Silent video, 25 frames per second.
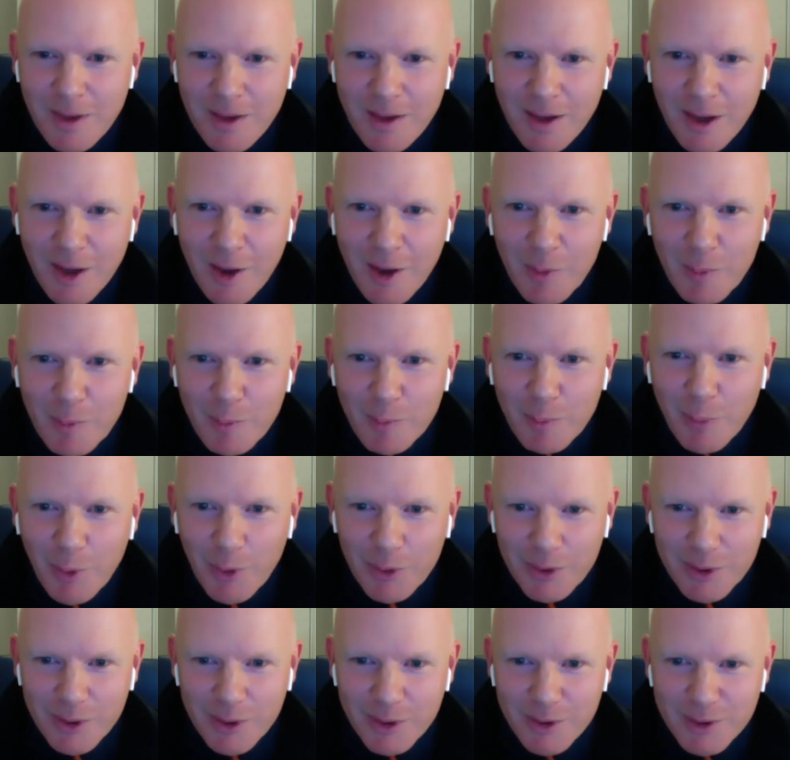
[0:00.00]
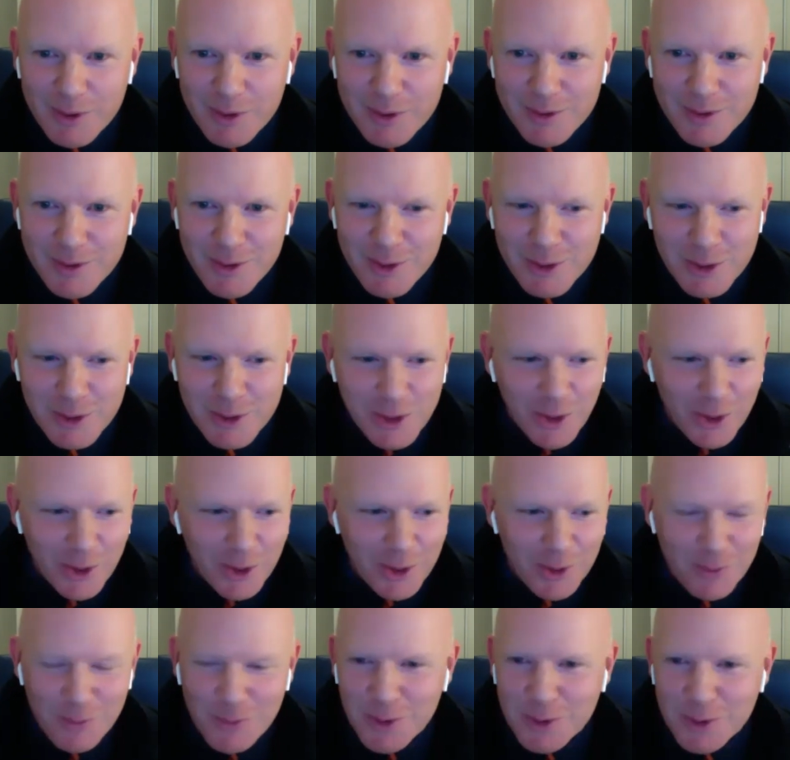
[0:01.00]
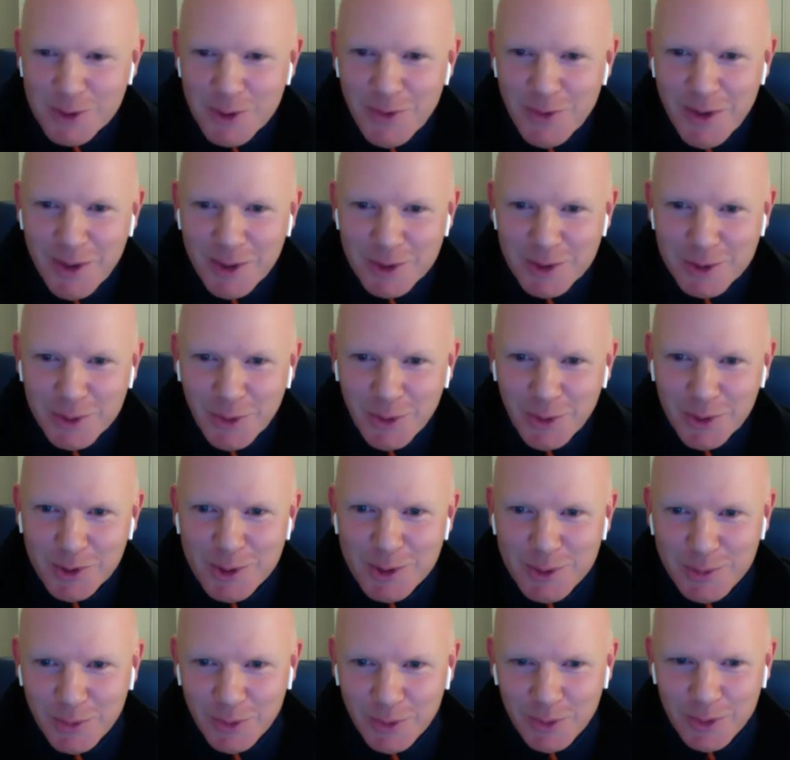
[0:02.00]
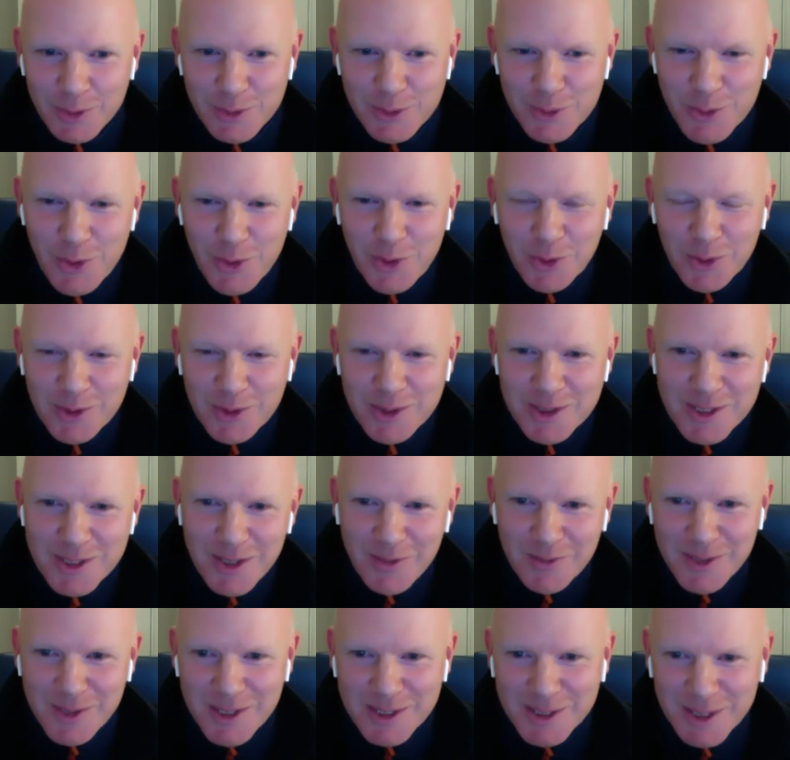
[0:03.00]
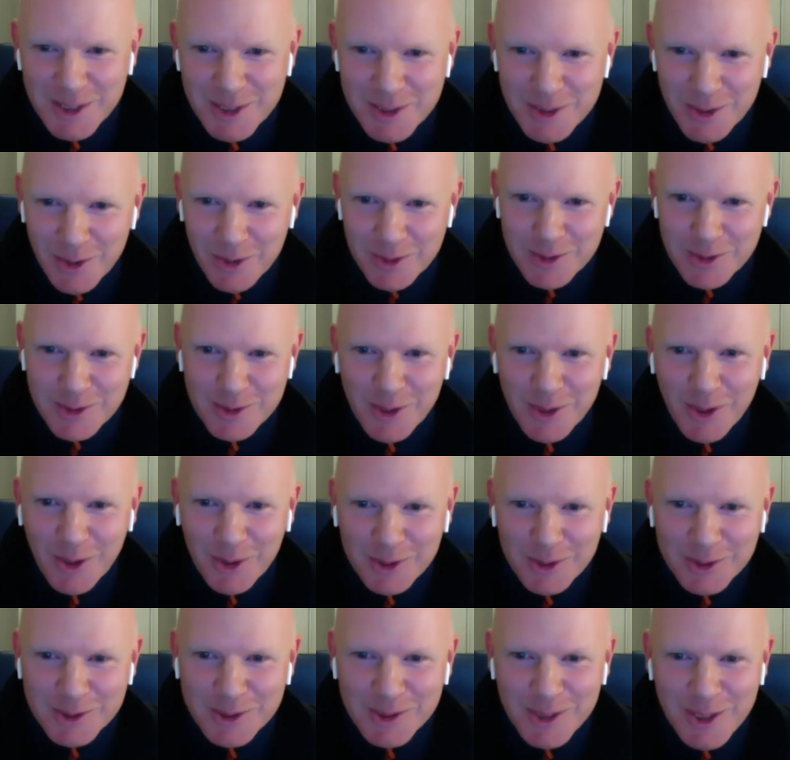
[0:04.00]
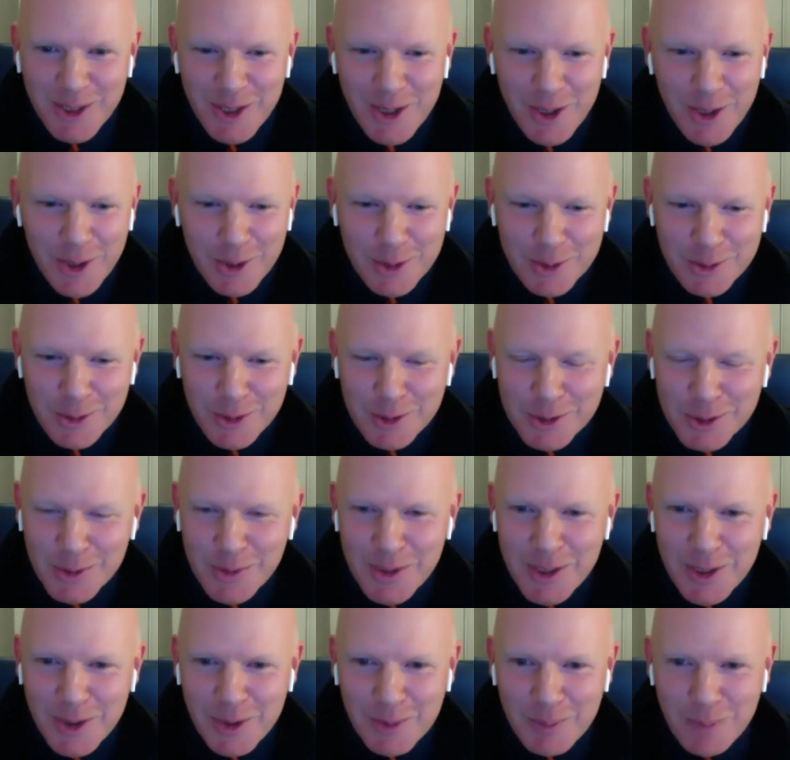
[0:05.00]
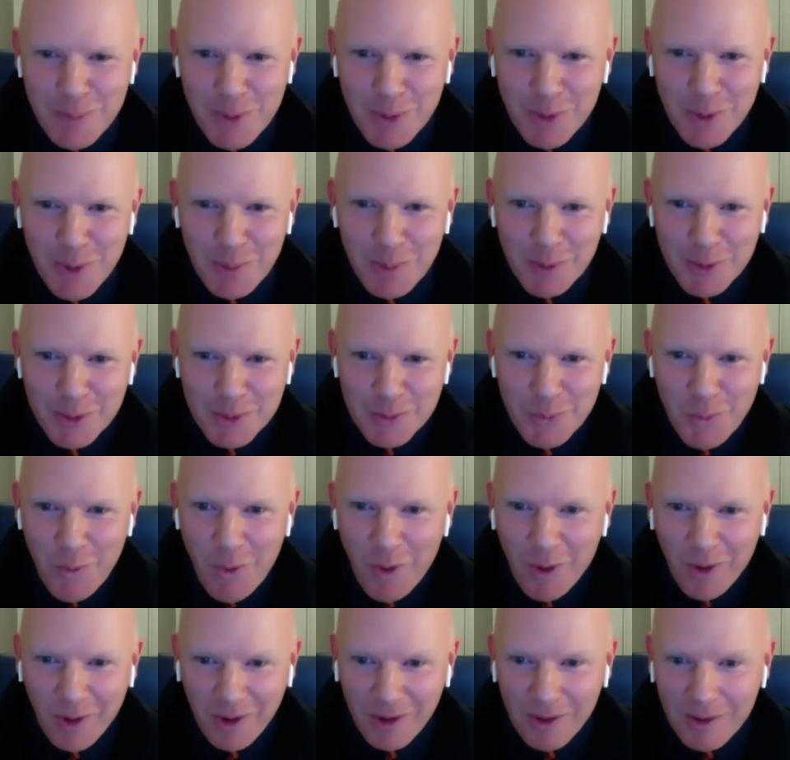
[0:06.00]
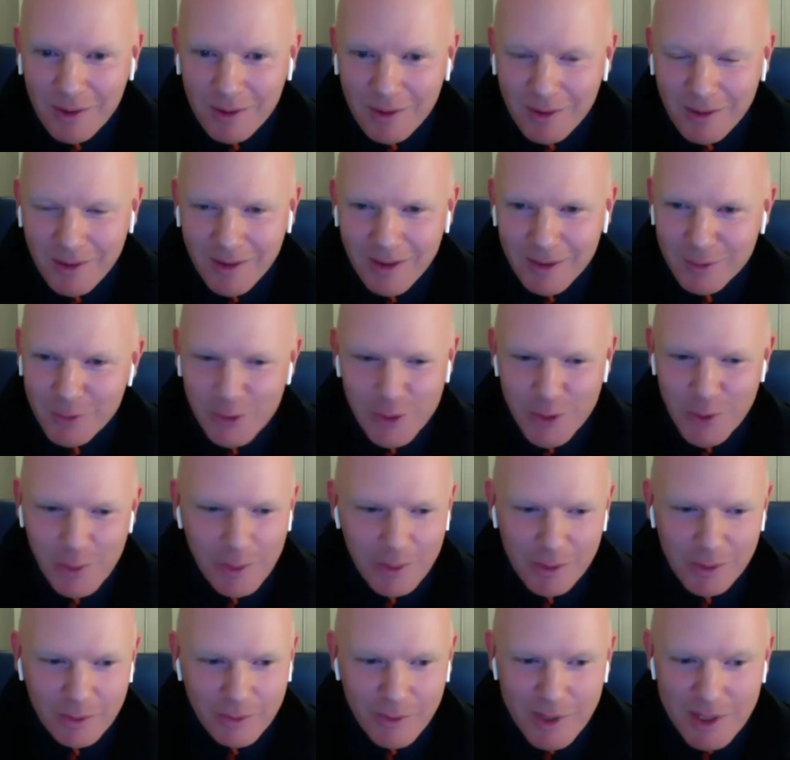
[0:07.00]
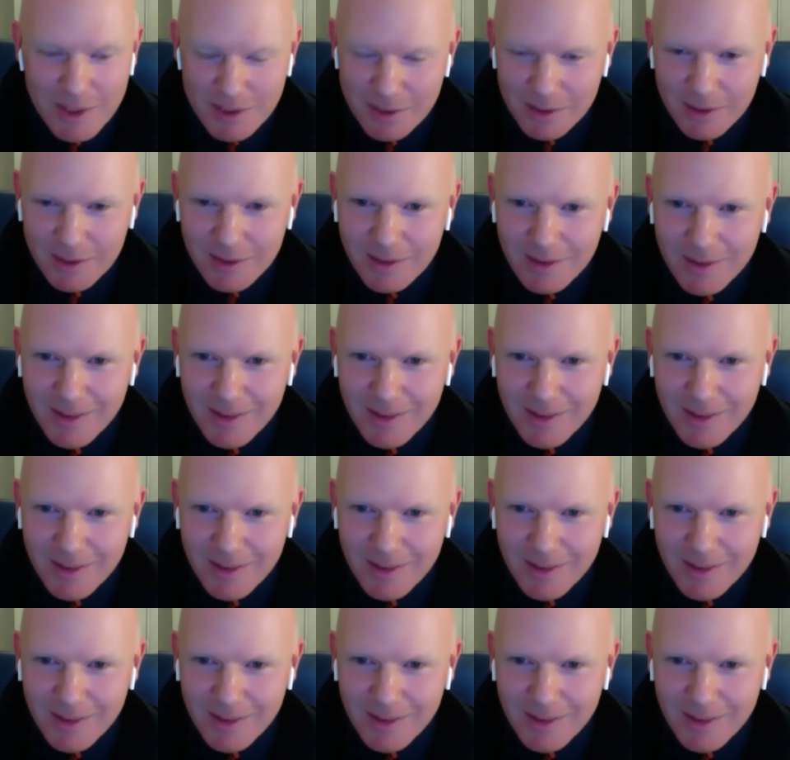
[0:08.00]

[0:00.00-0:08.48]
bought the skull of the Tyrannosaurus for $276,000 just so he could put it up on his wall for no other reason,